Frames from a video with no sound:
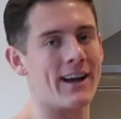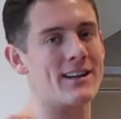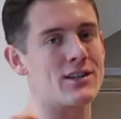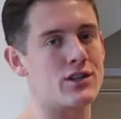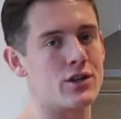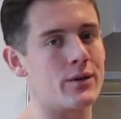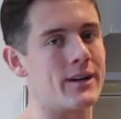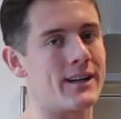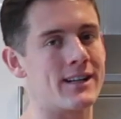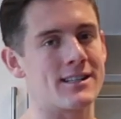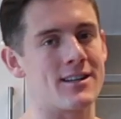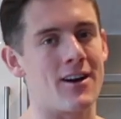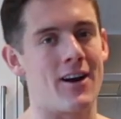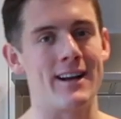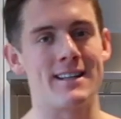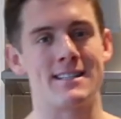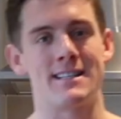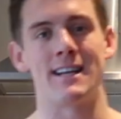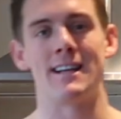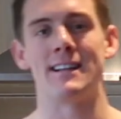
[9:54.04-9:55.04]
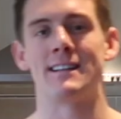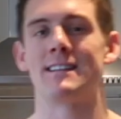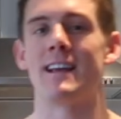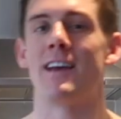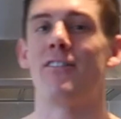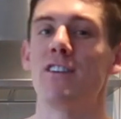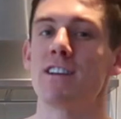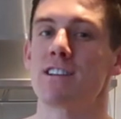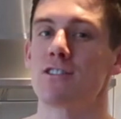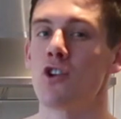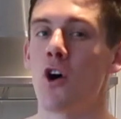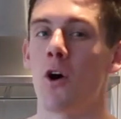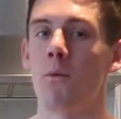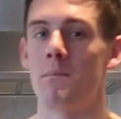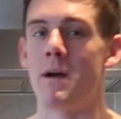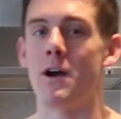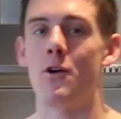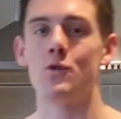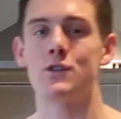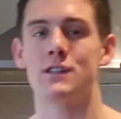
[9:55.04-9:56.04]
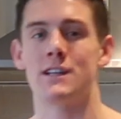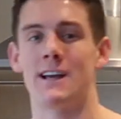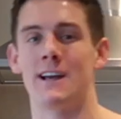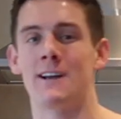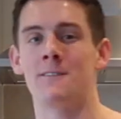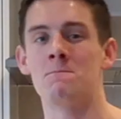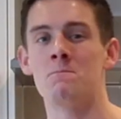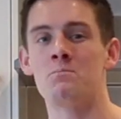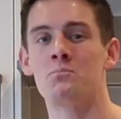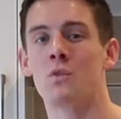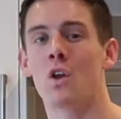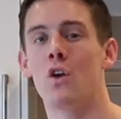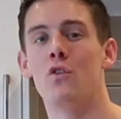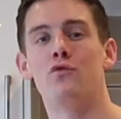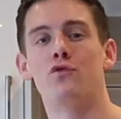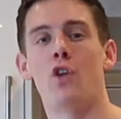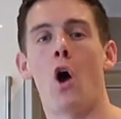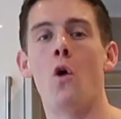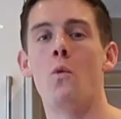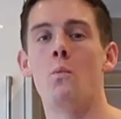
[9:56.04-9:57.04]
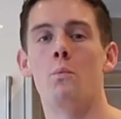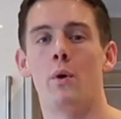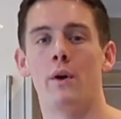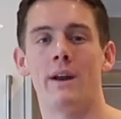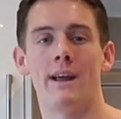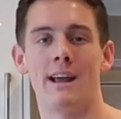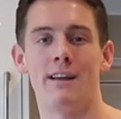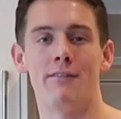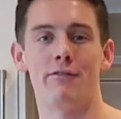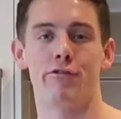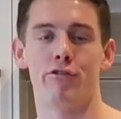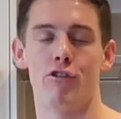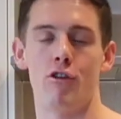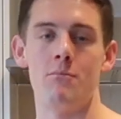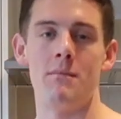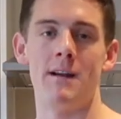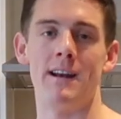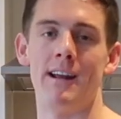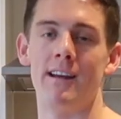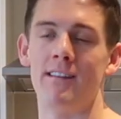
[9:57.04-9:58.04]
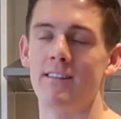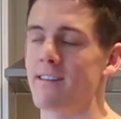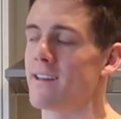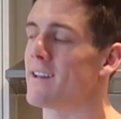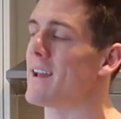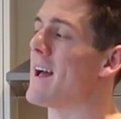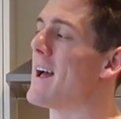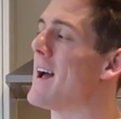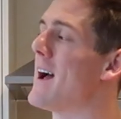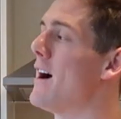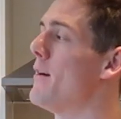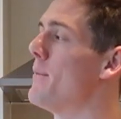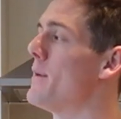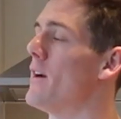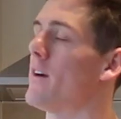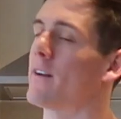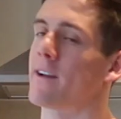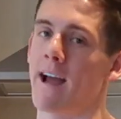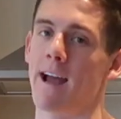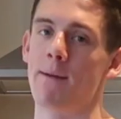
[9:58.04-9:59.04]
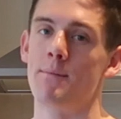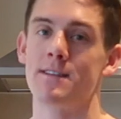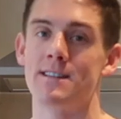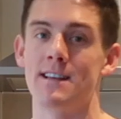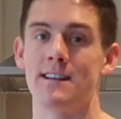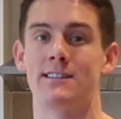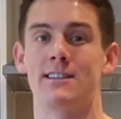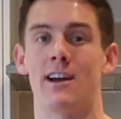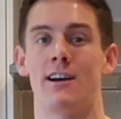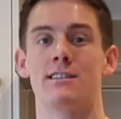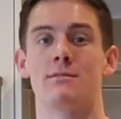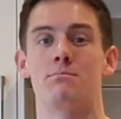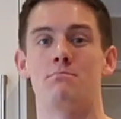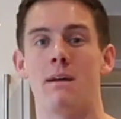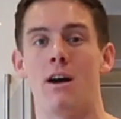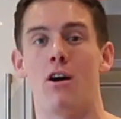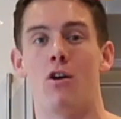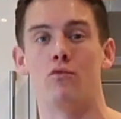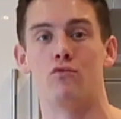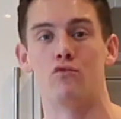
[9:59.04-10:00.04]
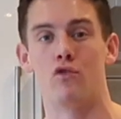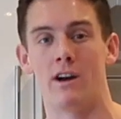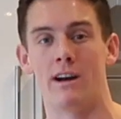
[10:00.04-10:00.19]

get too excited. If it's not melting, don't put it in for a minute and think, it'll be okay, because it does melt